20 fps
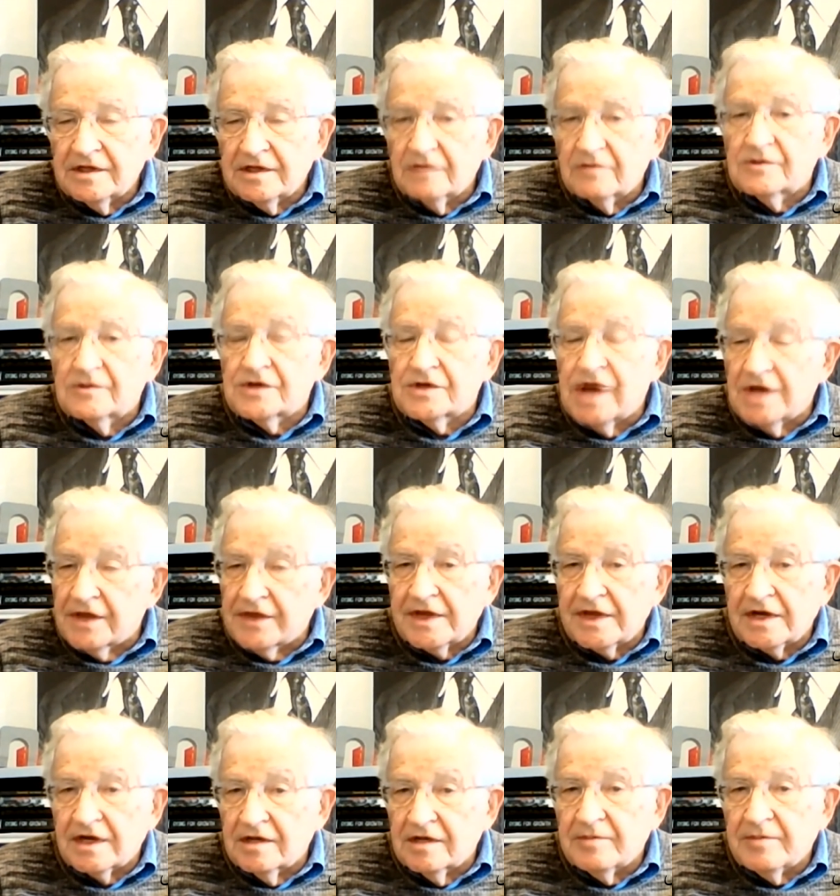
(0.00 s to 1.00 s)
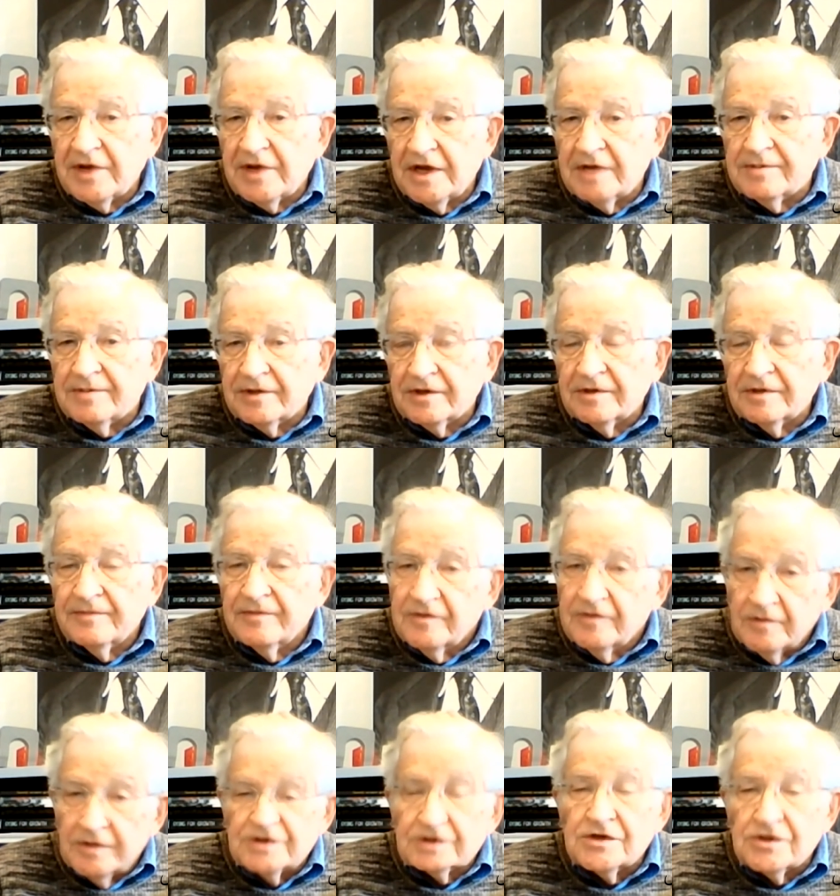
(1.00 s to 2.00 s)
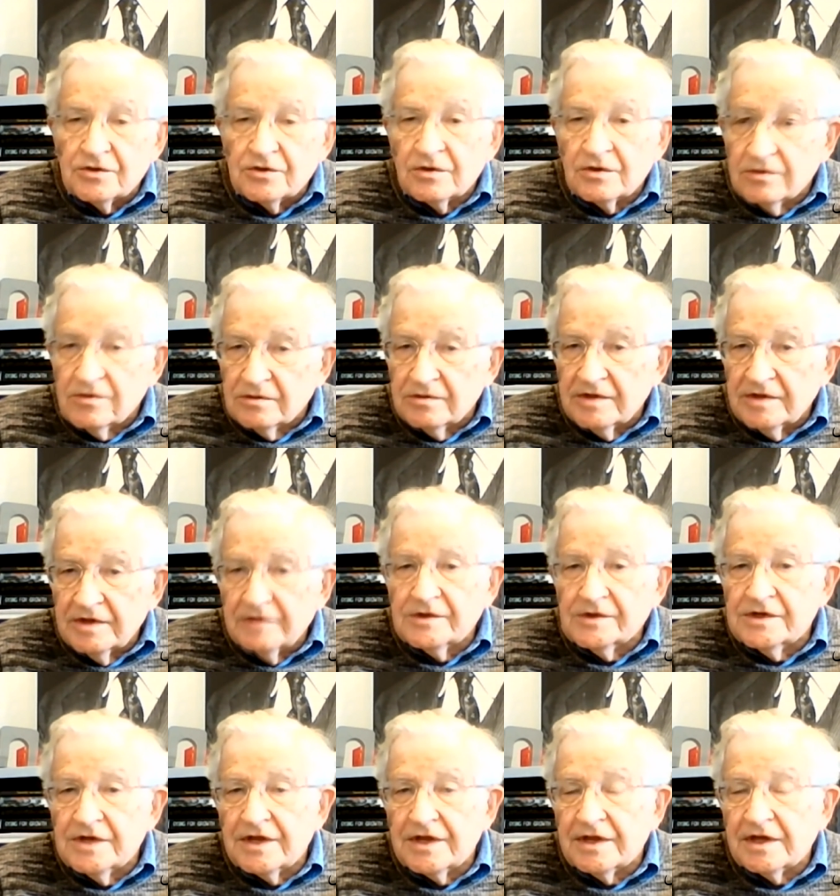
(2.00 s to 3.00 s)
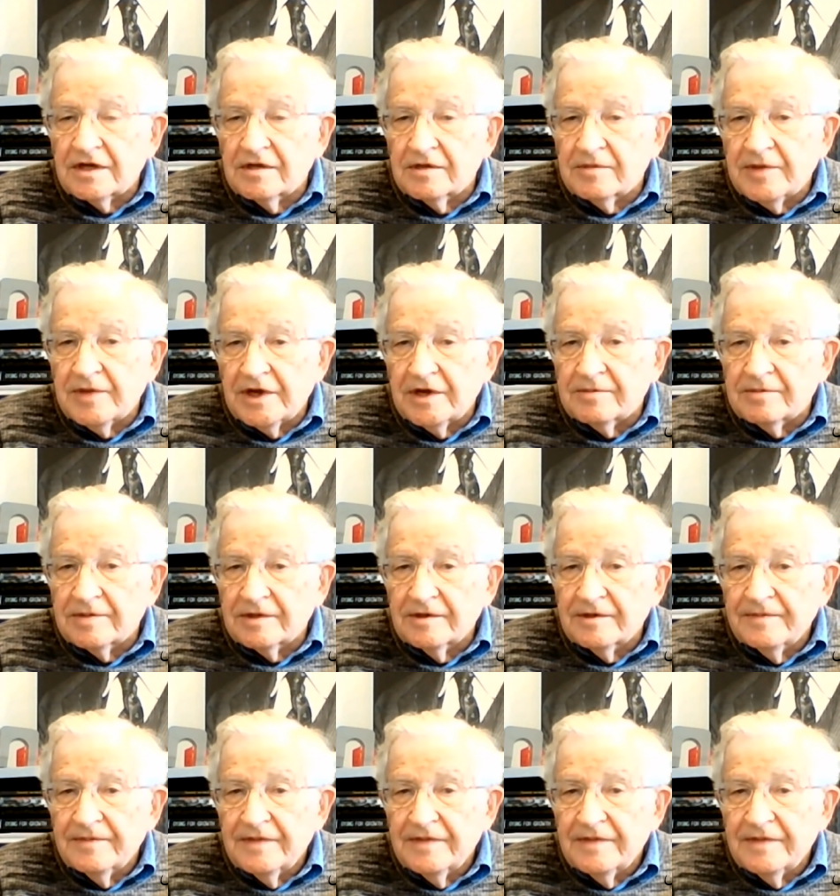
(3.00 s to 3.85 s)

There was nothing on paper, which is true. There was nothing on paper.